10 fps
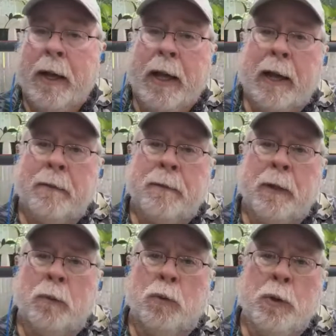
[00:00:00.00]
if
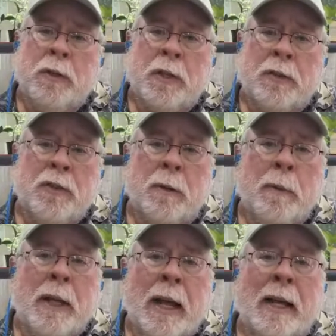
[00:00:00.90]
the root
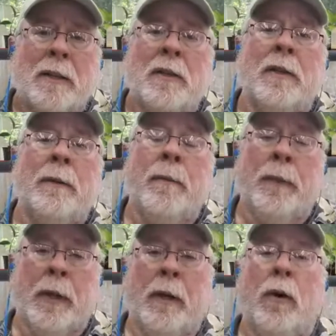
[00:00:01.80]
system gets
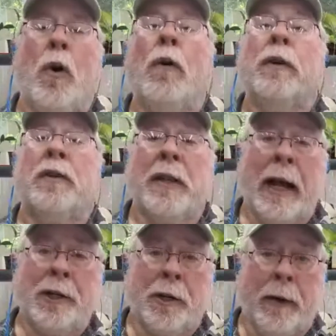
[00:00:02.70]

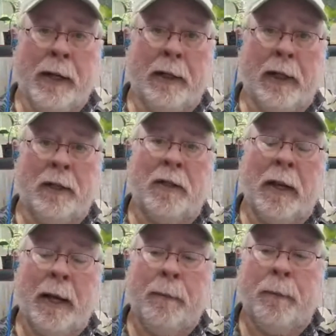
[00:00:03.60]
oversaturated, let's
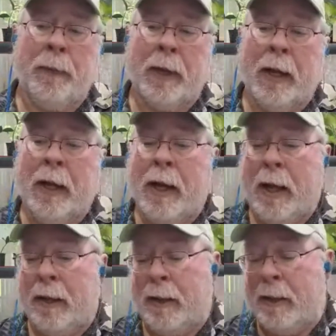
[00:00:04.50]
say,
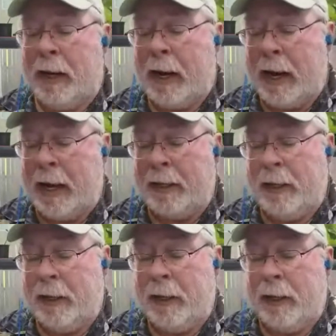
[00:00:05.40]

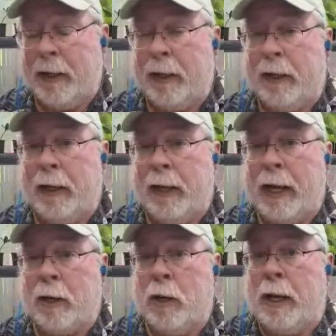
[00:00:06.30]
then
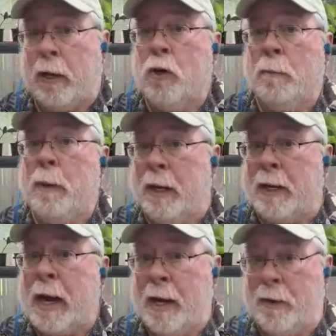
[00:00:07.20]
it, it could be
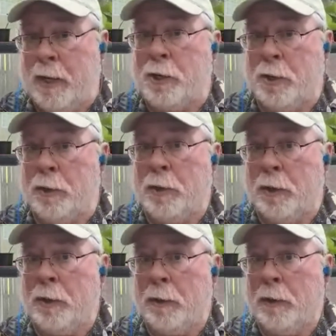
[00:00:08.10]
an iron issue.
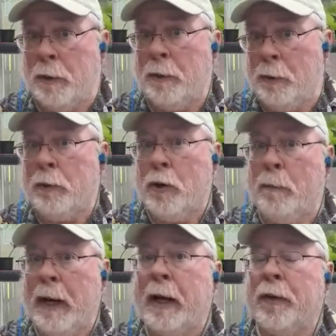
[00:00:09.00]
You, you, you
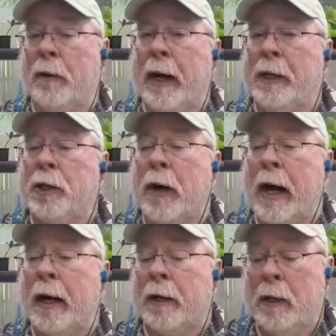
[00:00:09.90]
could be on the right
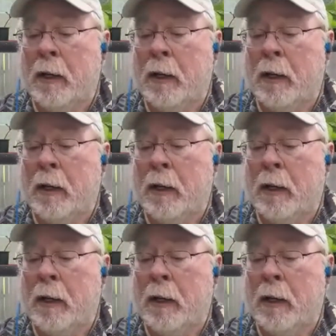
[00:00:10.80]
track,